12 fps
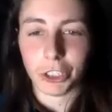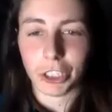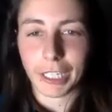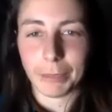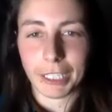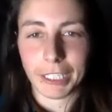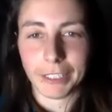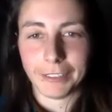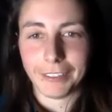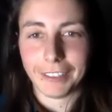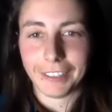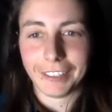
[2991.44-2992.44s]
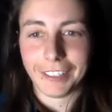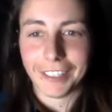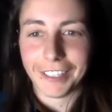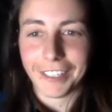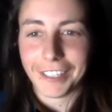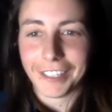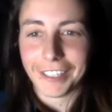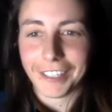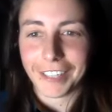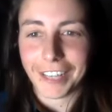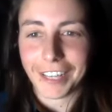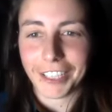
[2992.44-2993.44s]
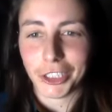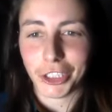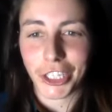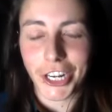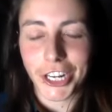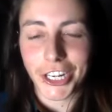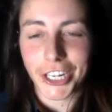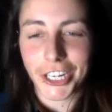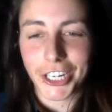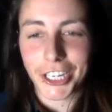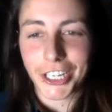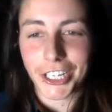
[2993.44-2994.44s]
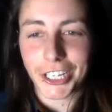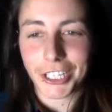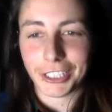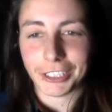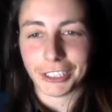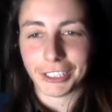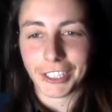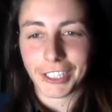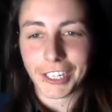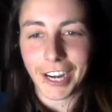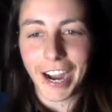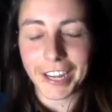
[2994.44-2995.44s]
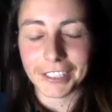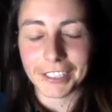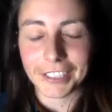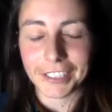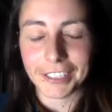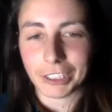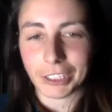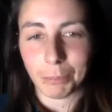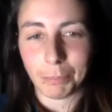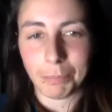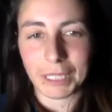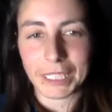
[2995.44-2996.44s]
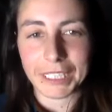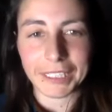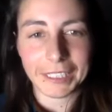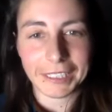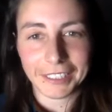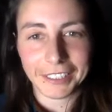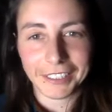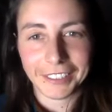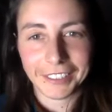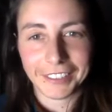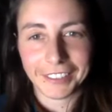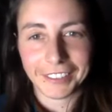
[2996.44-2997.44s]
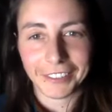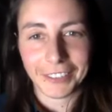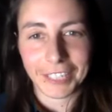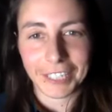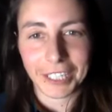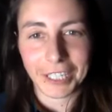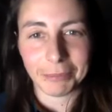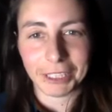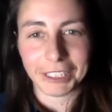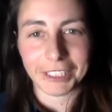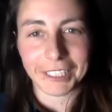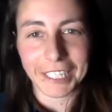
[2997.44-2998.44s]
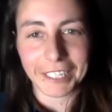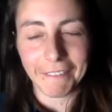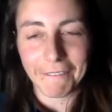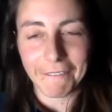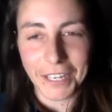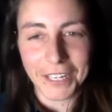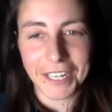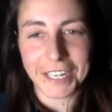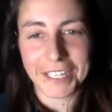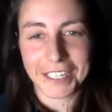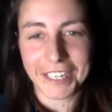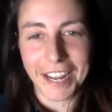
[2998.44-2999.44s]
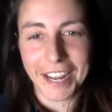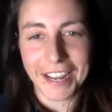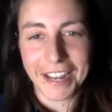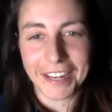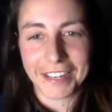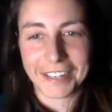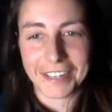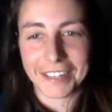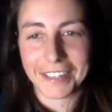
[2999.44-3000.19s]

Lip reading: chime in that Shannon is kind of just a beast when it comes to like fitness, and